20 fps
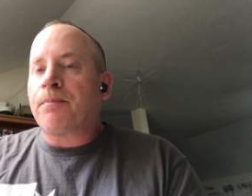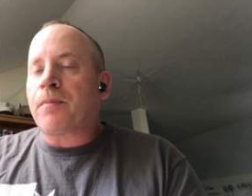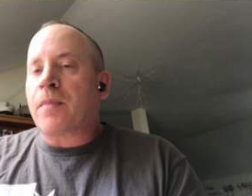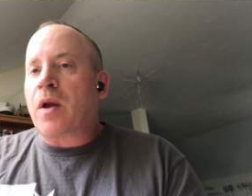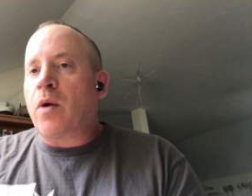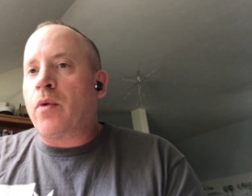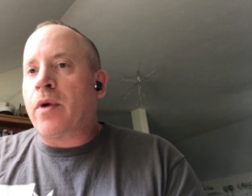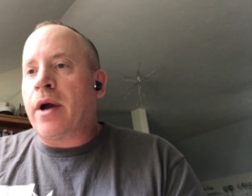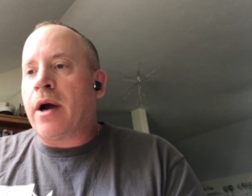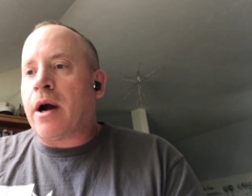
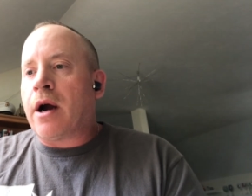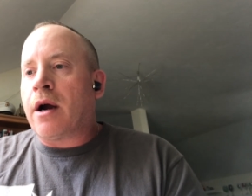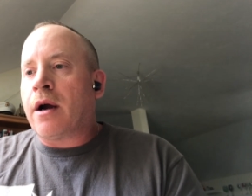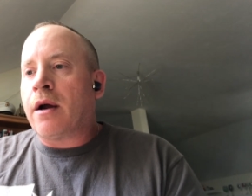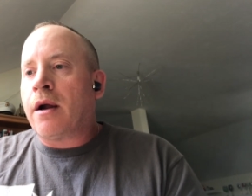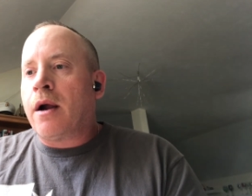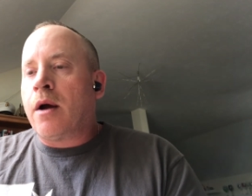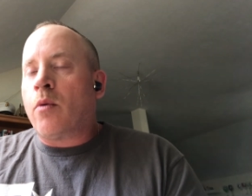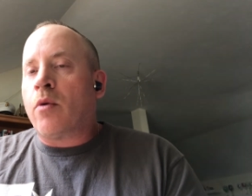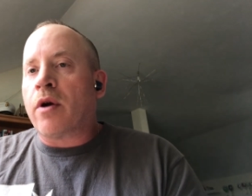We are
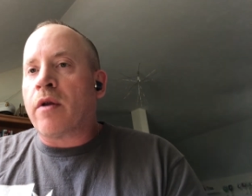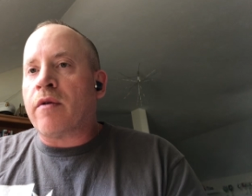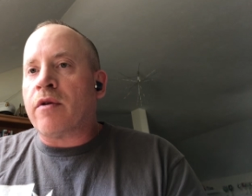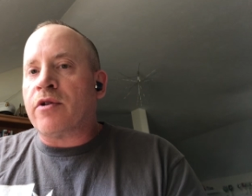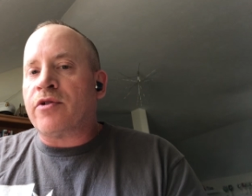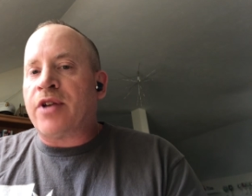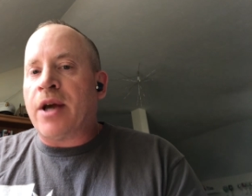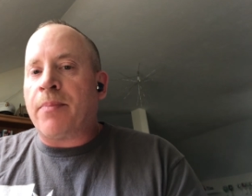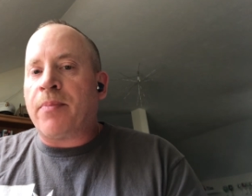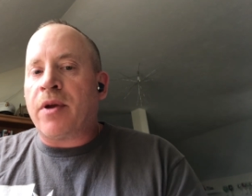one of their
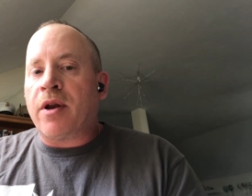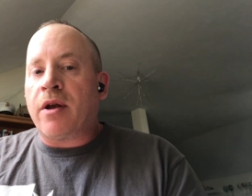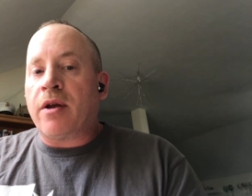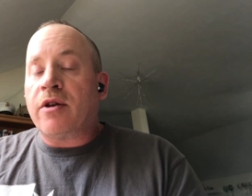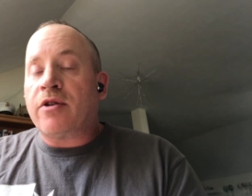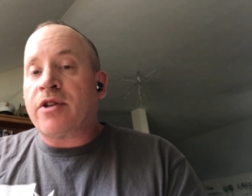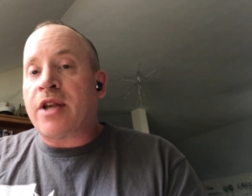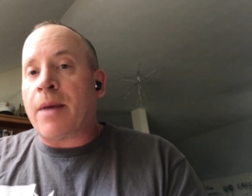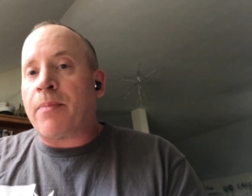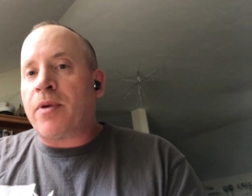
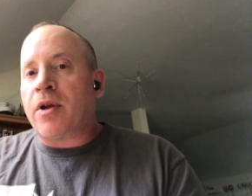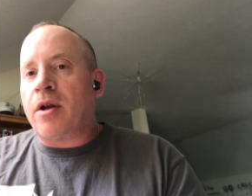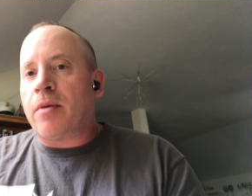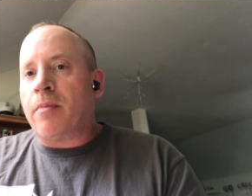deputy